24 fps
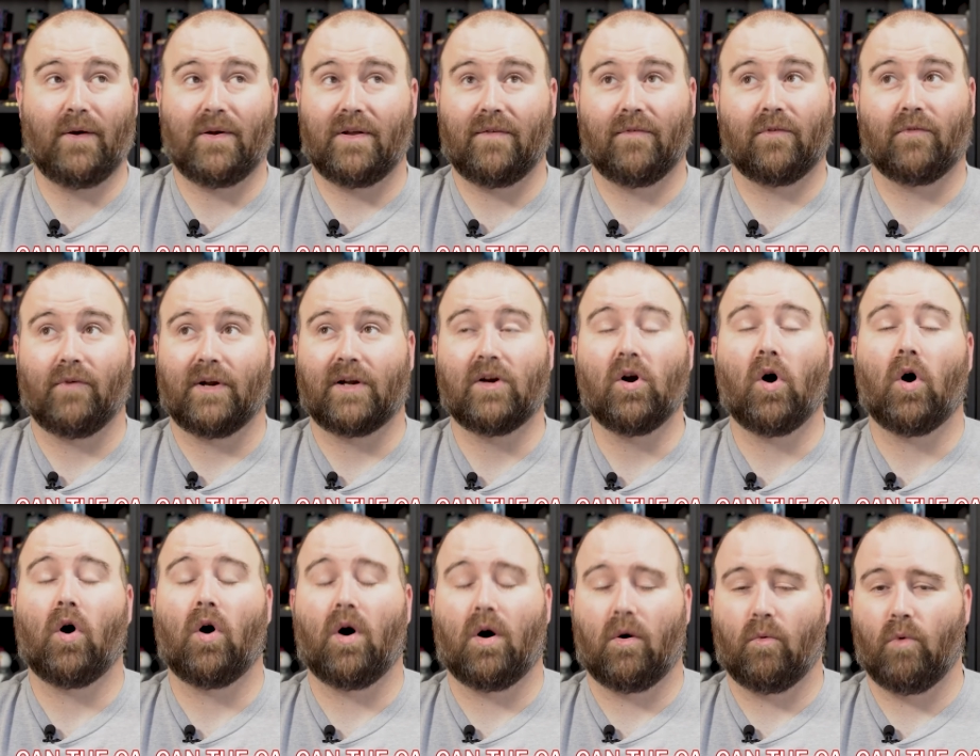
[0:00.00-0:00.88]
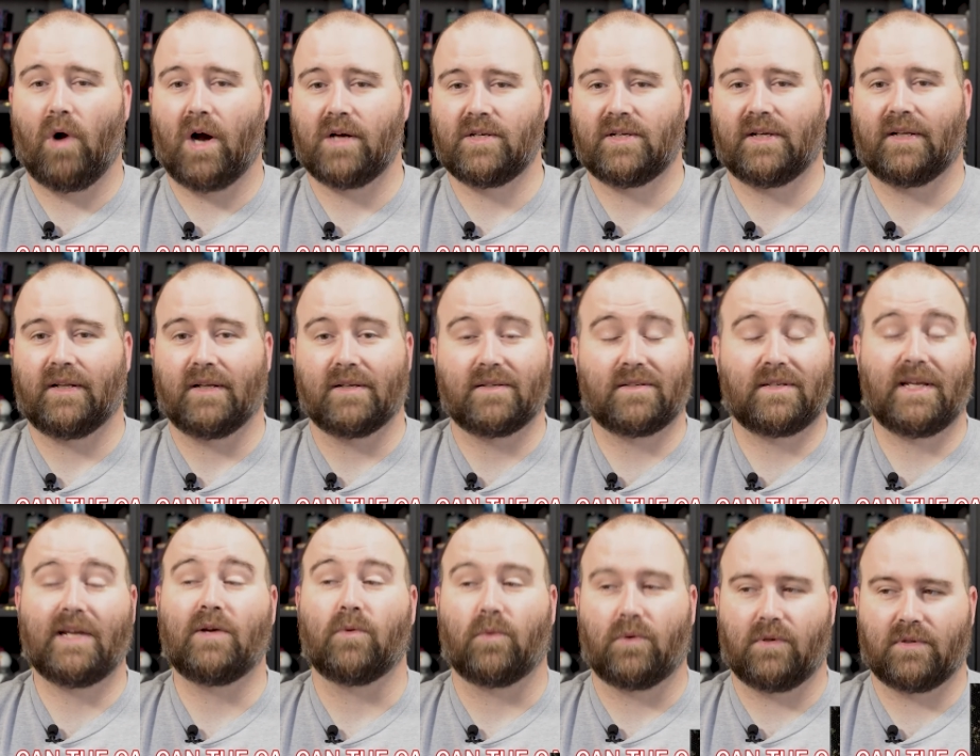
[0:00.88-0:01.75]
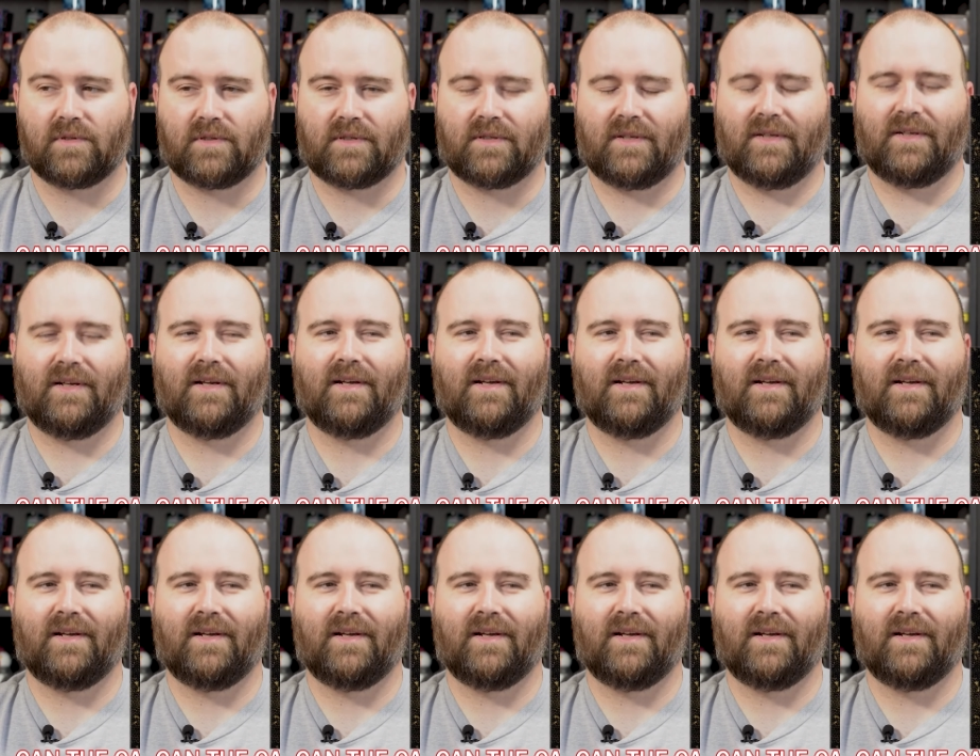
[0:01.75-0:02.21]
even recall watching the sequels.